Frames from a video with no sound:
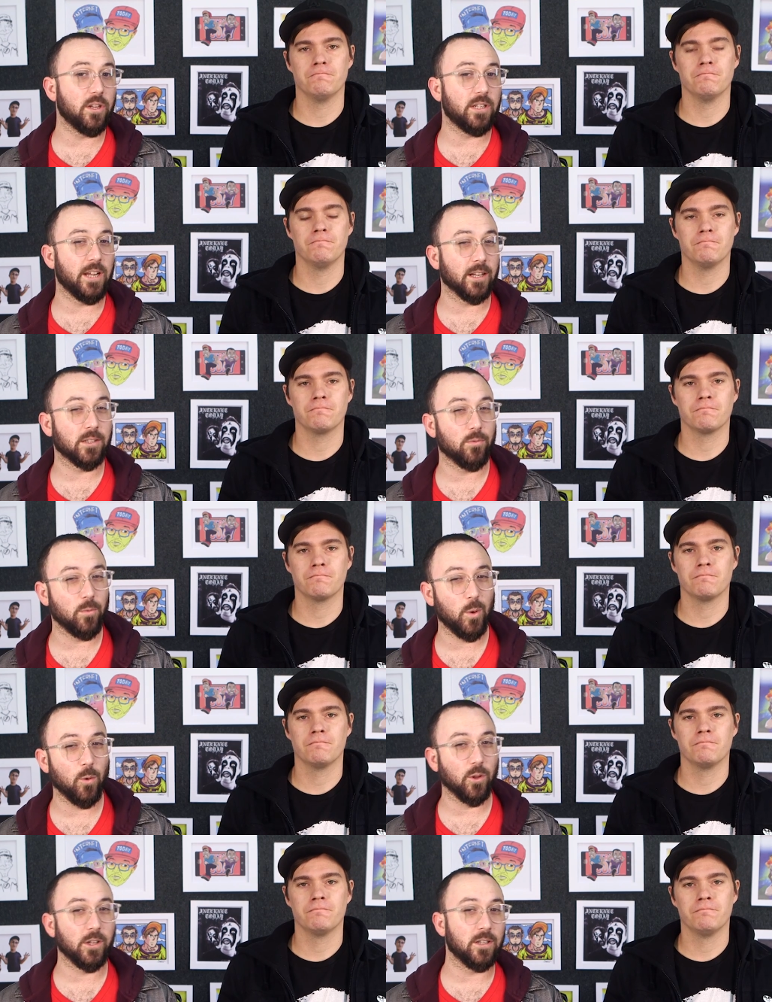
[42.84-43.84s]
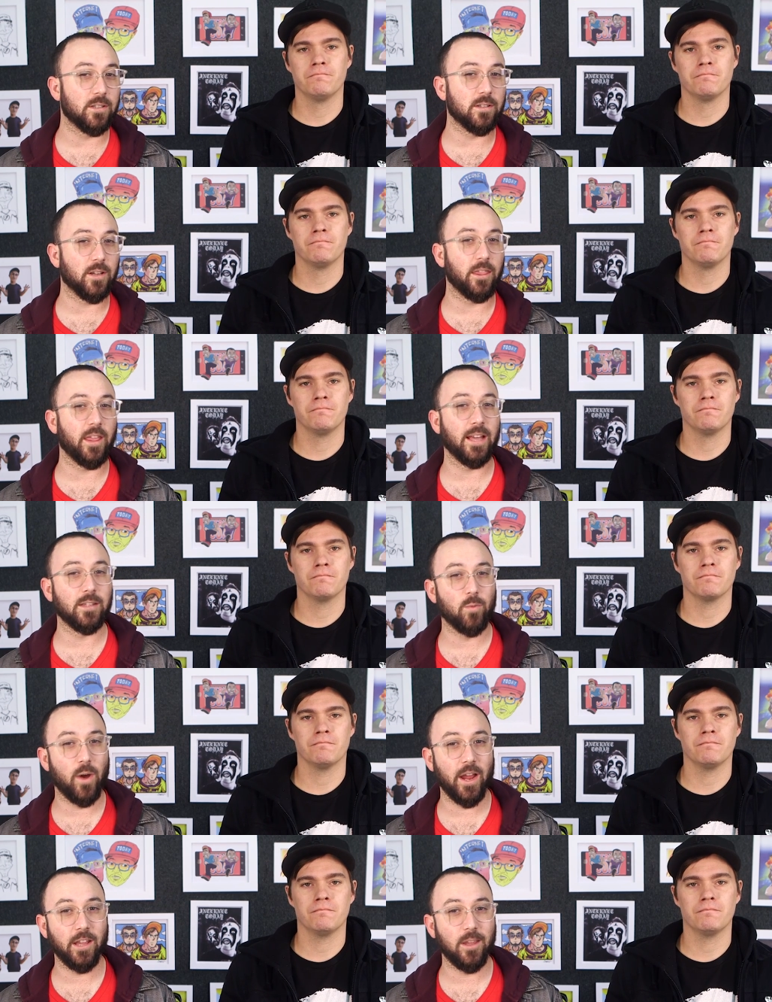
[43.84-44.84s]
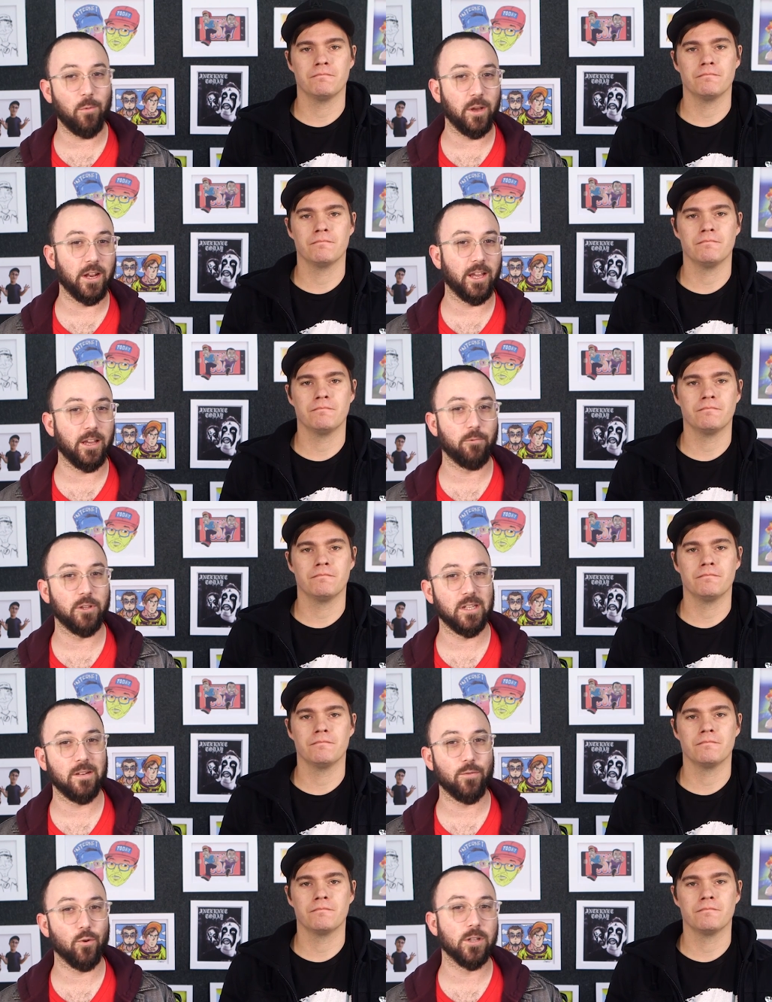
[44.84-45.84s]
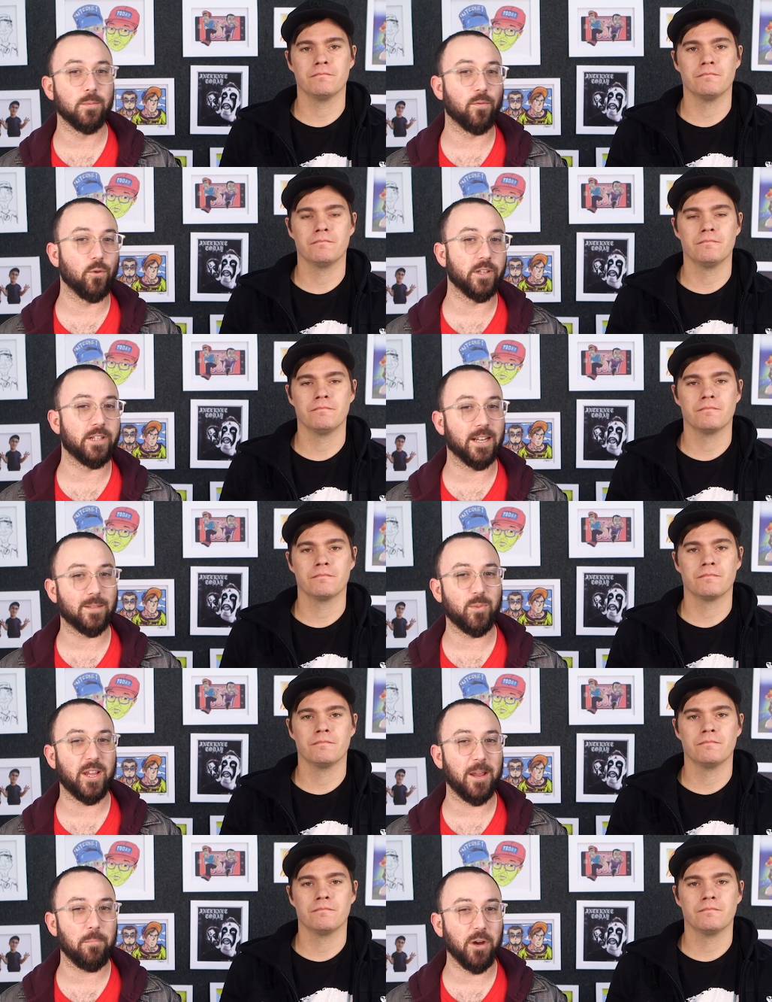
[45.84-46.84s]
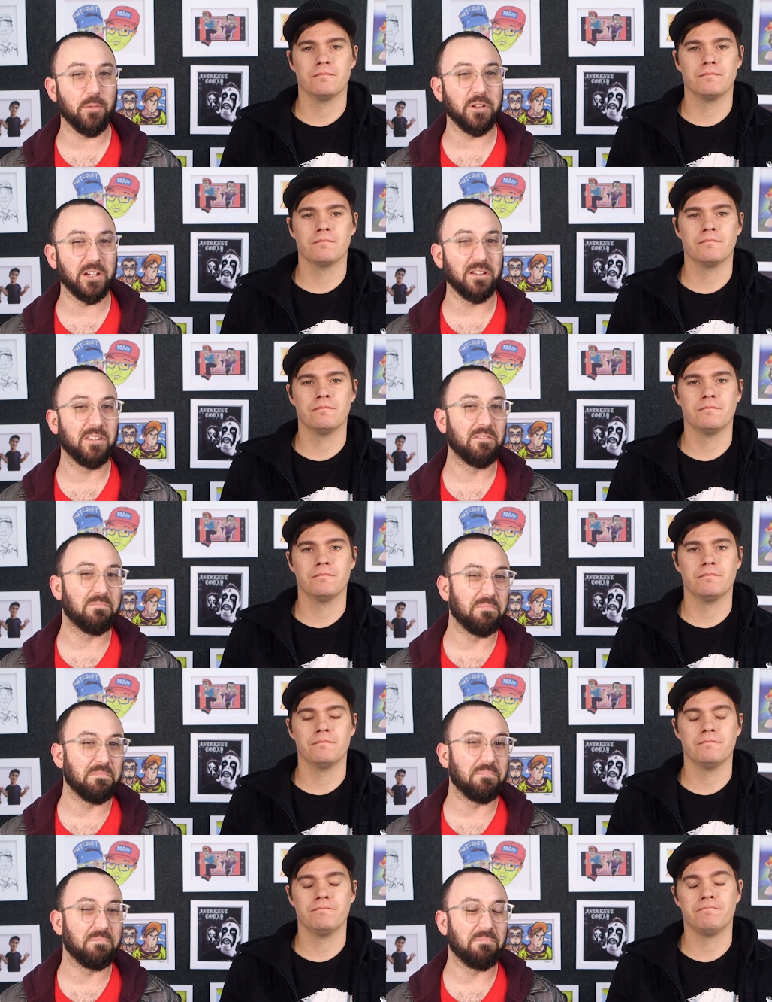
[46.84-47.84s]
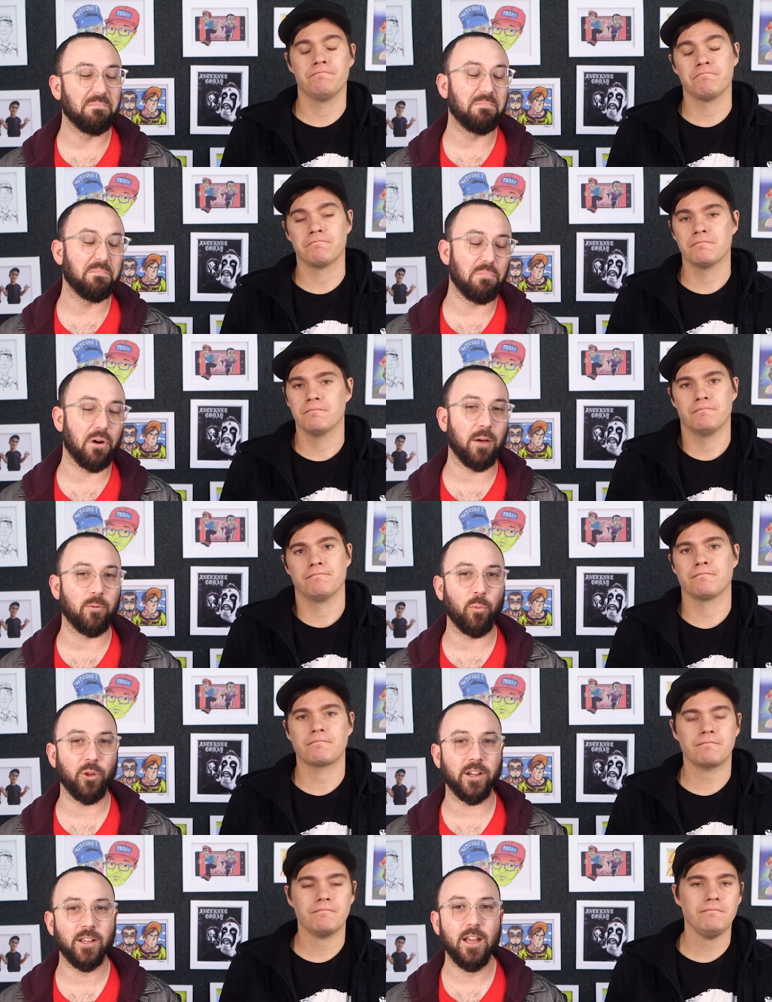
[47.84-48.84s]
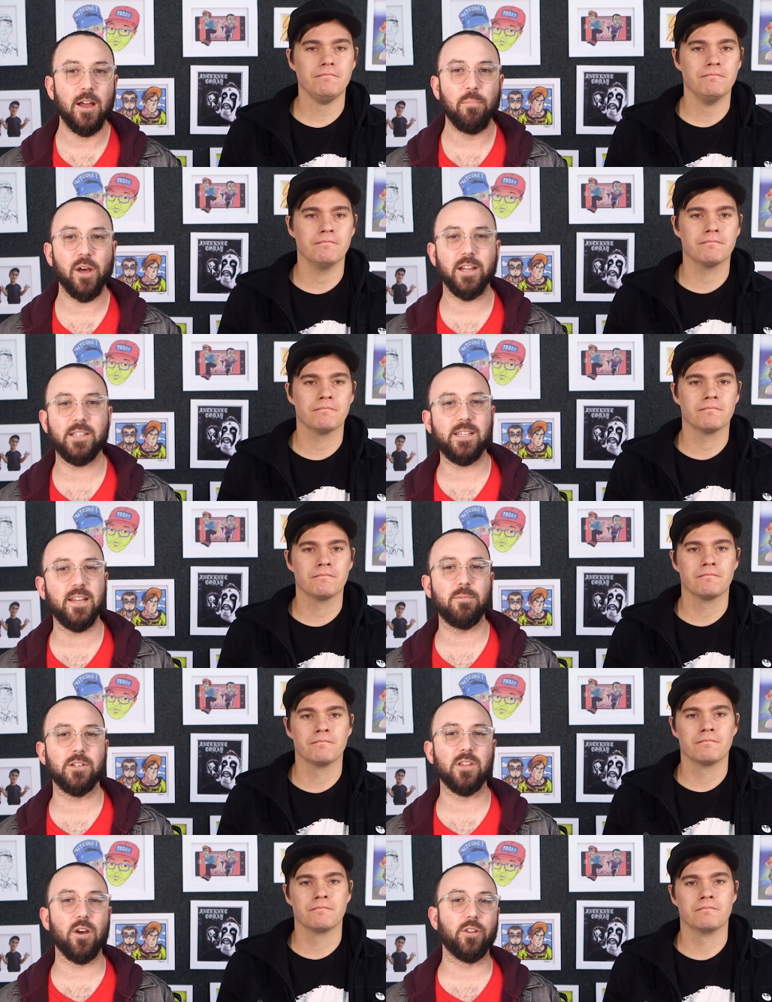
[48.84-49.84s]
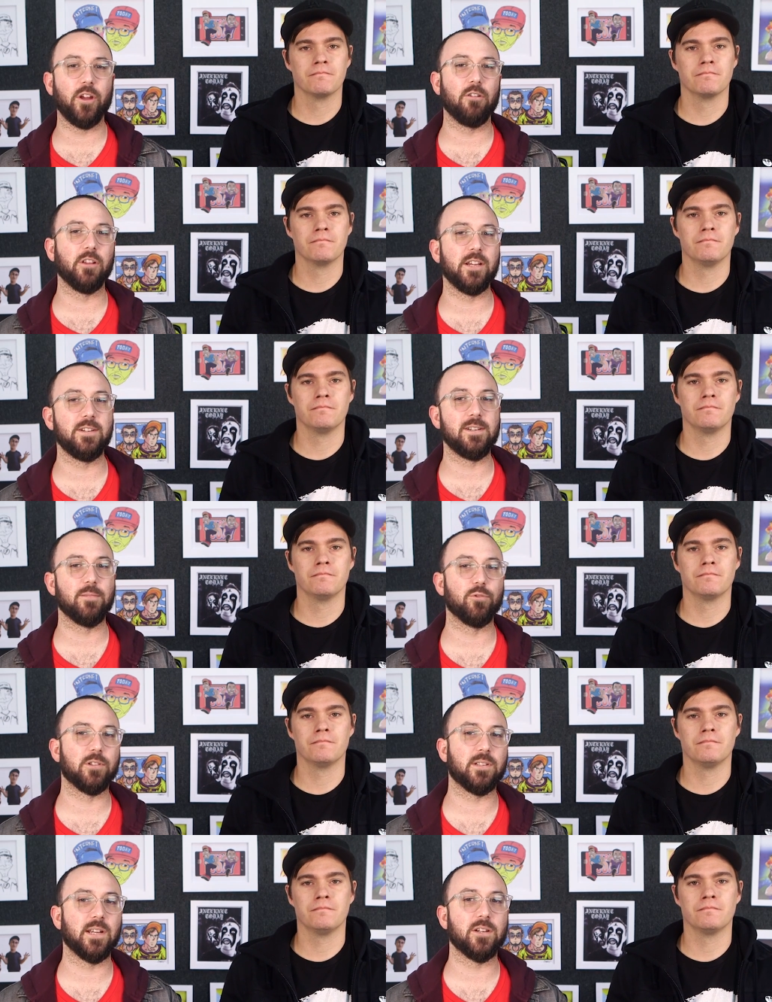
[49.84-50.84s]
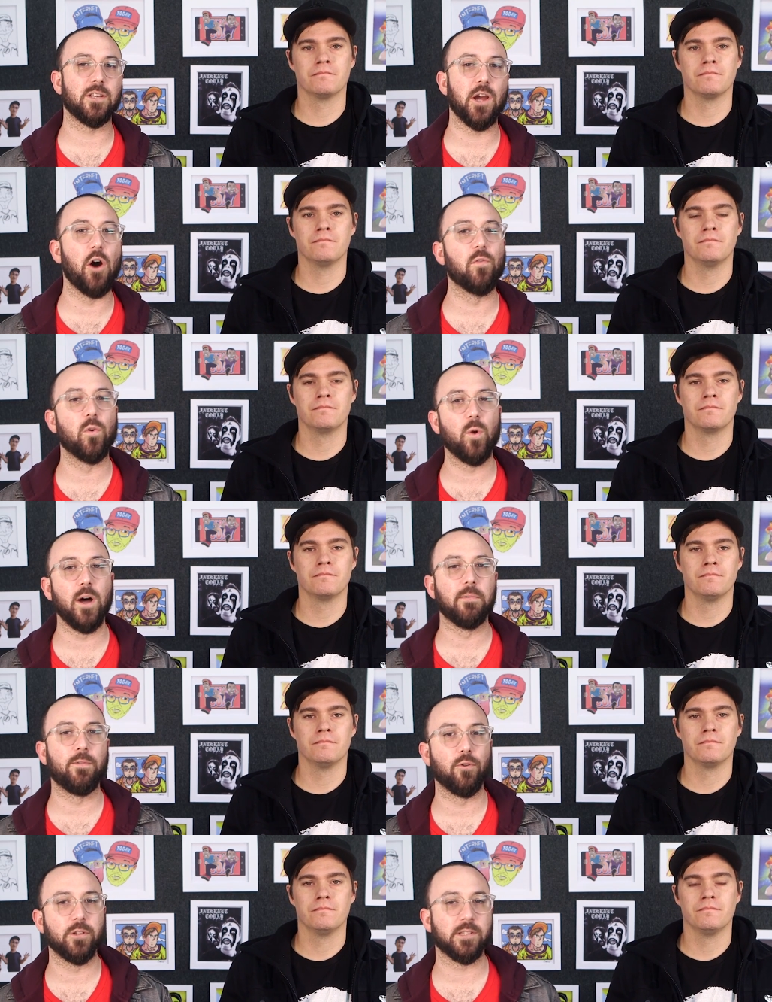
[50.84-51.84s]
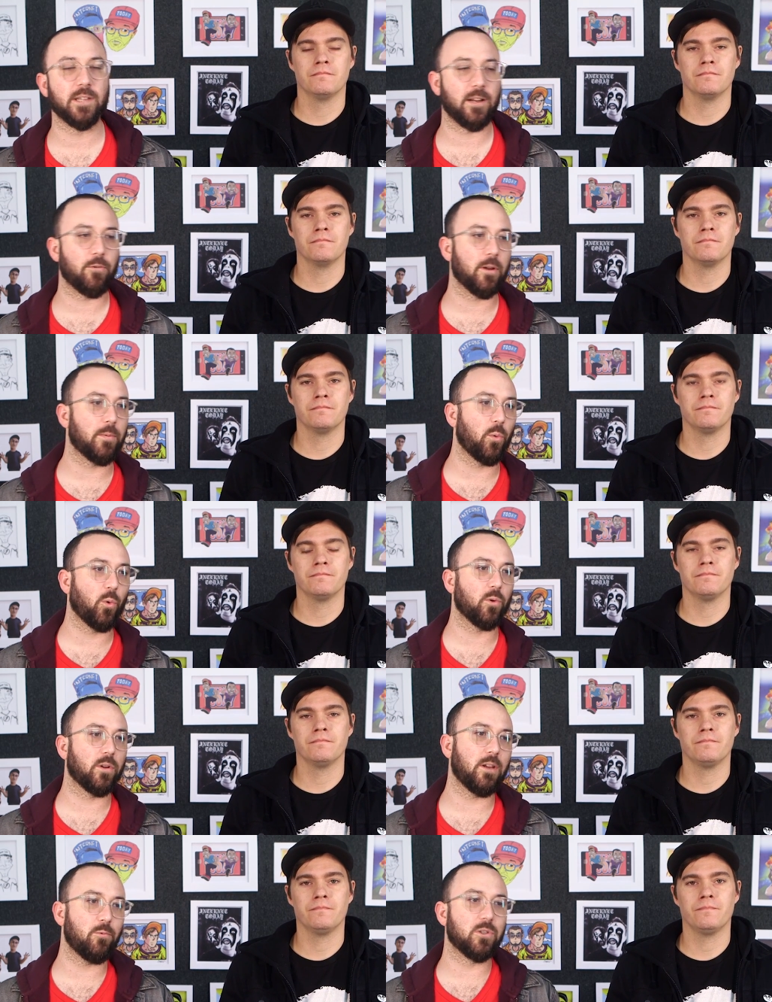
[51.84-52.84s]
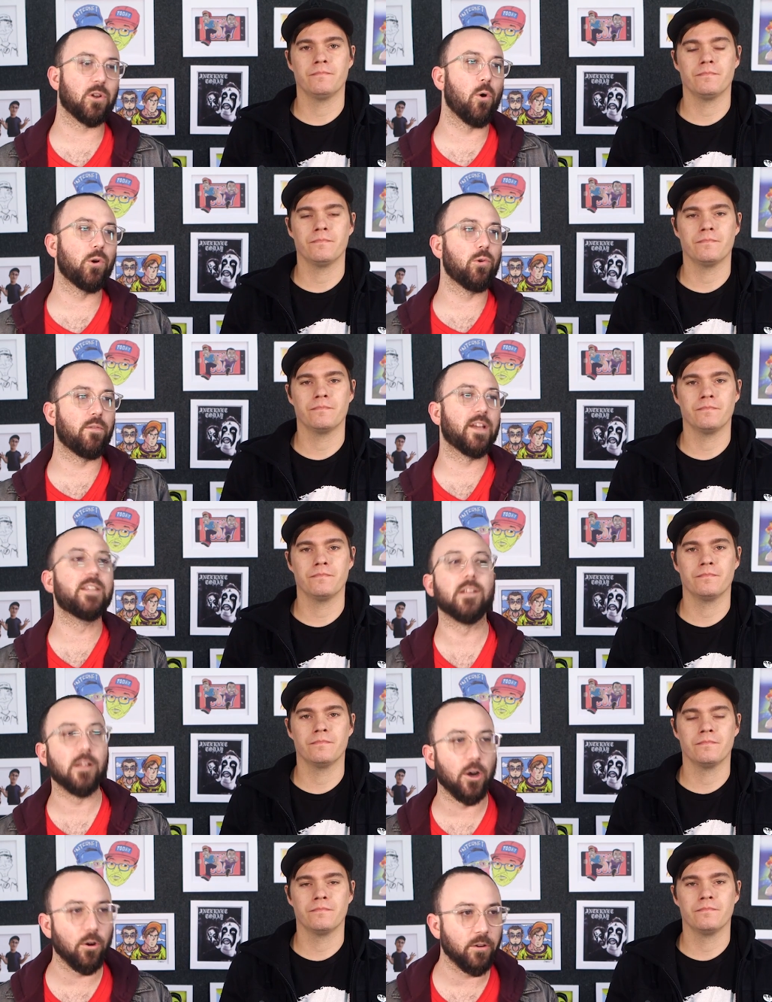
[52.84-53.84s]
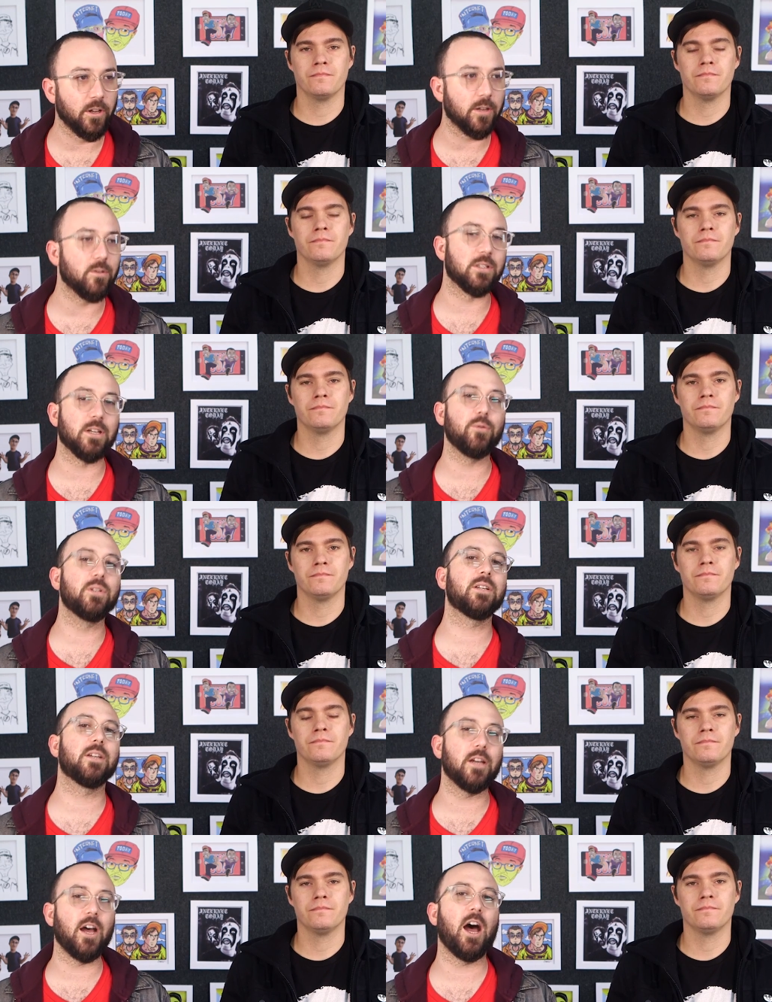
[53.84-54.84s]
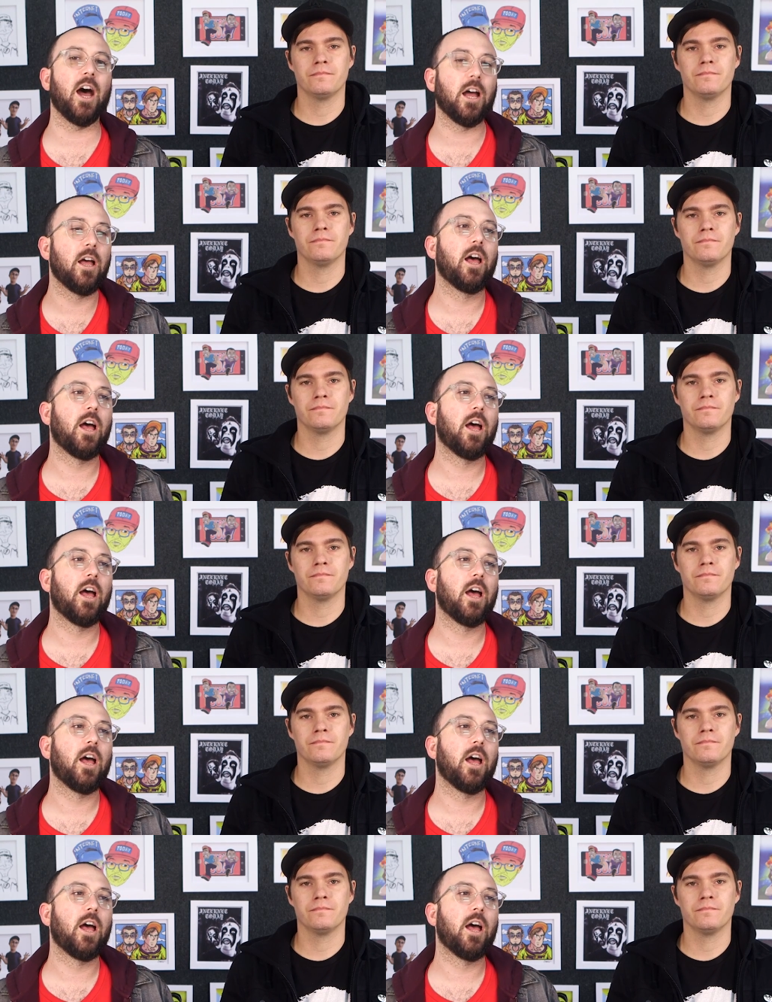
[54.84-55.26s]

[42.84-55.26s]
Speaker 1: the text would be released, and that's why they went ahead with the divorce before the text became public? Probably. But it seemed as though their relationship was essentially over well before this anyway. People were, he was going to events alone. It was, it was a, uh,